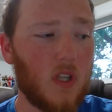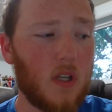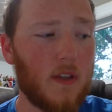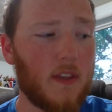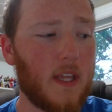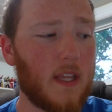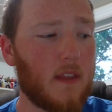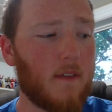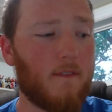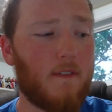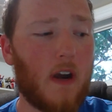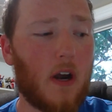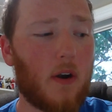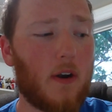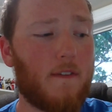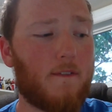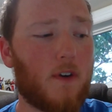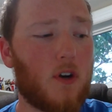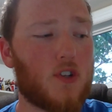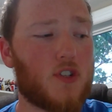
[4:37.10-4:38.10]
I think the
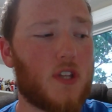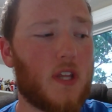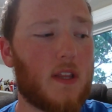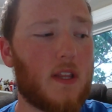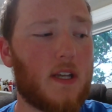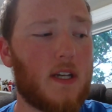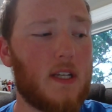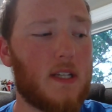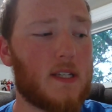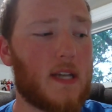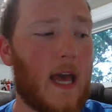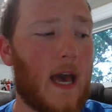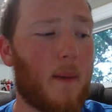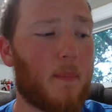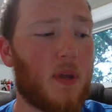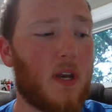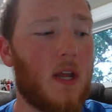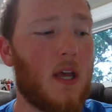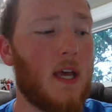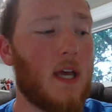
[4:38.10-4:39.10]
very first thing that needs to
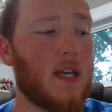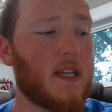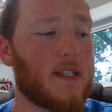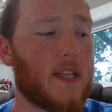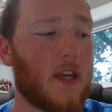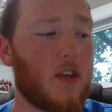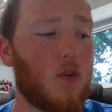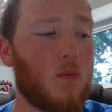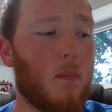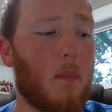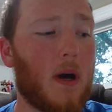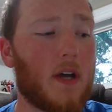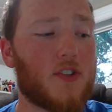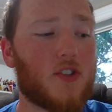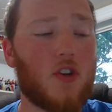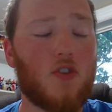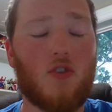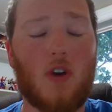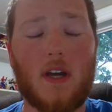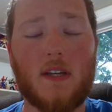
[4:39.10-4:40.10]
happen is that you
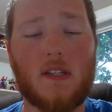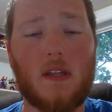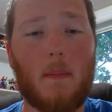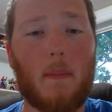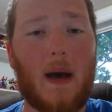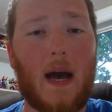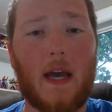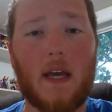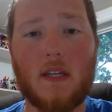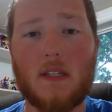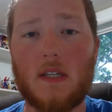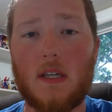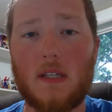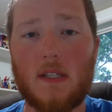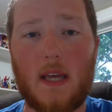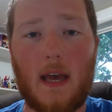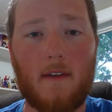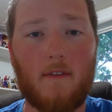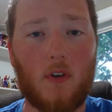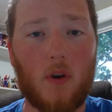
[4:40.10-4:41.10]
must address that bias
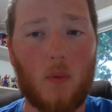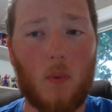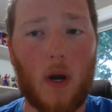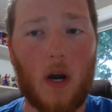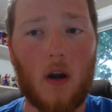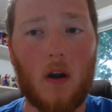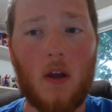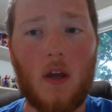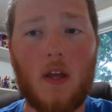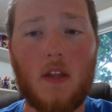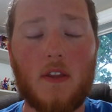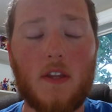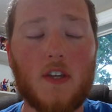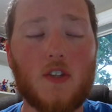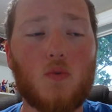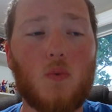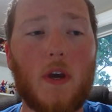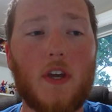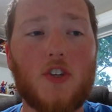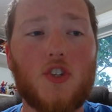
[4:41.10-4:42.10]
is everywhere.
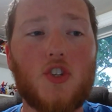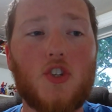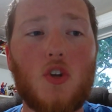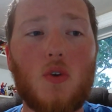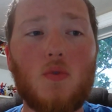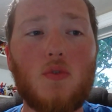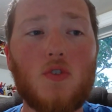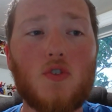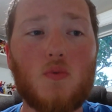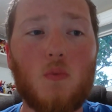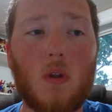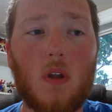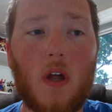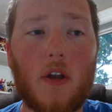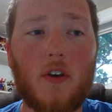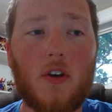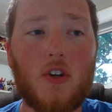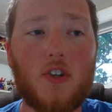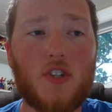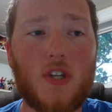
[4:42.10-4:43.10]
This way, students will
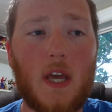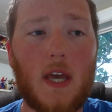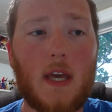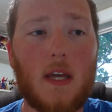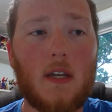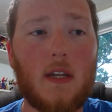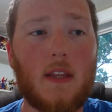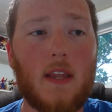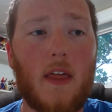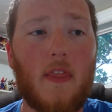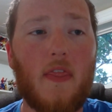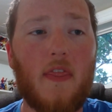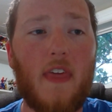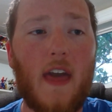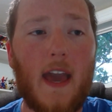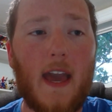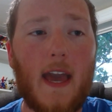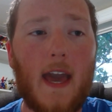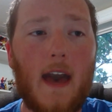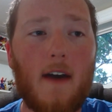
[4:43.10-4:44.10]
understand that
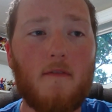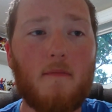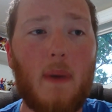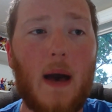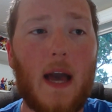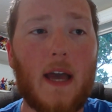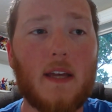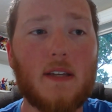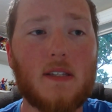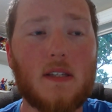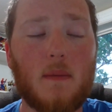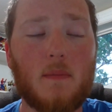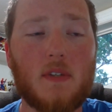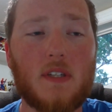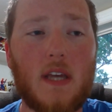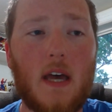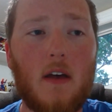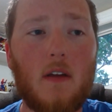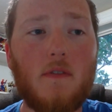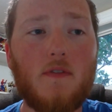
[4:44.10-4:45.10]
they have bias
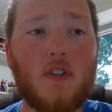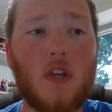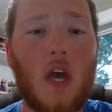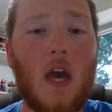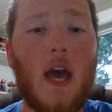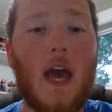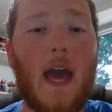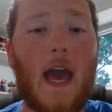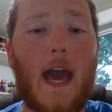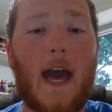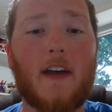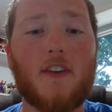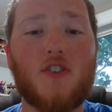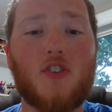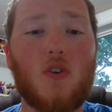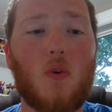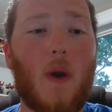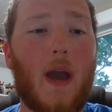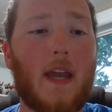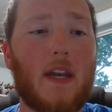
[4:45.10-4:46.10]
themselves, as
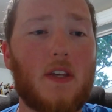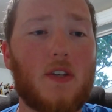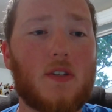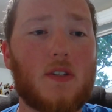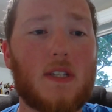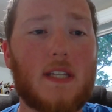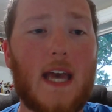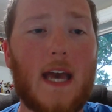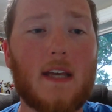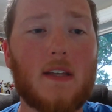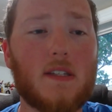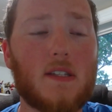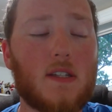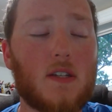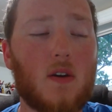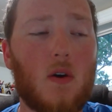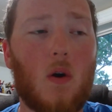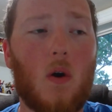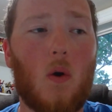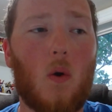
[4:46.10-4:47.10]
do any
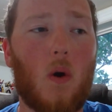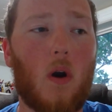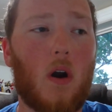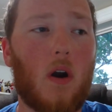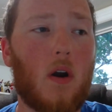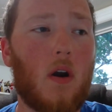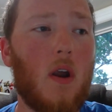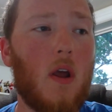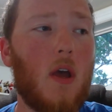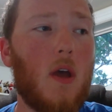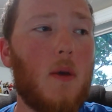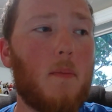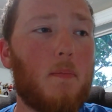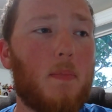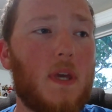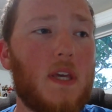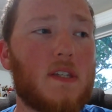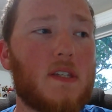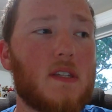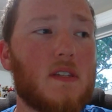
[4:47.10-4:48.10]
text or
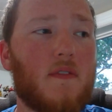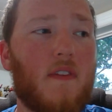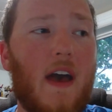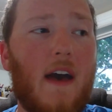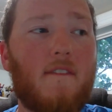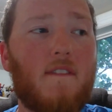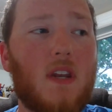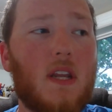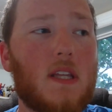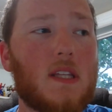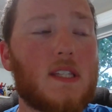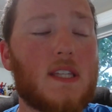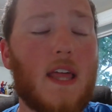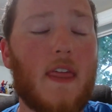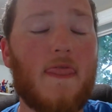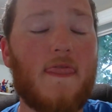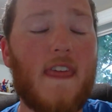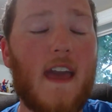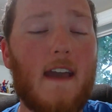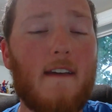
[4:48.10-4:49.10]
pieces of evidence
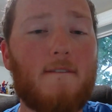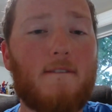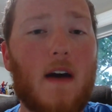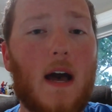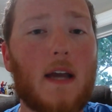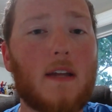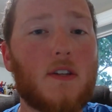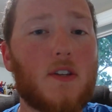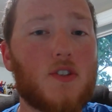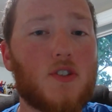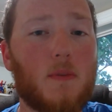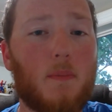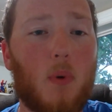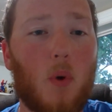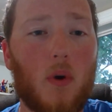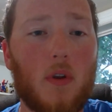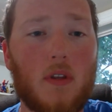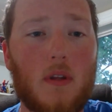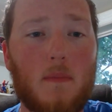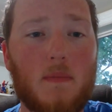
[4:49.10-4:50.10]
that they find to
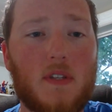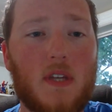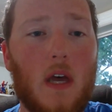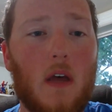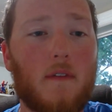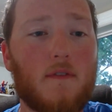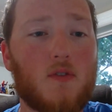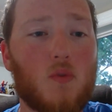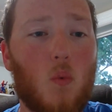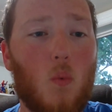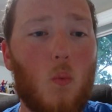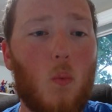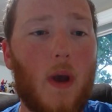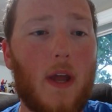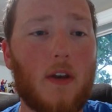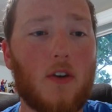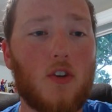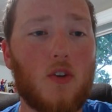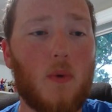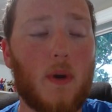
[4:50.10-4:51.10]
support themselves
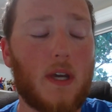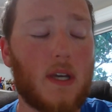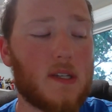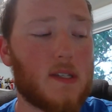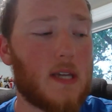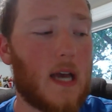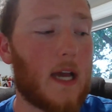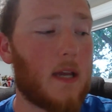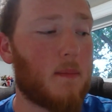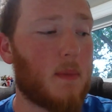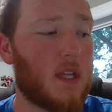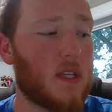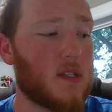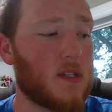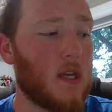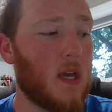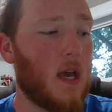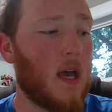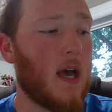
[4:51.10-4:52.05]
when doing assignments.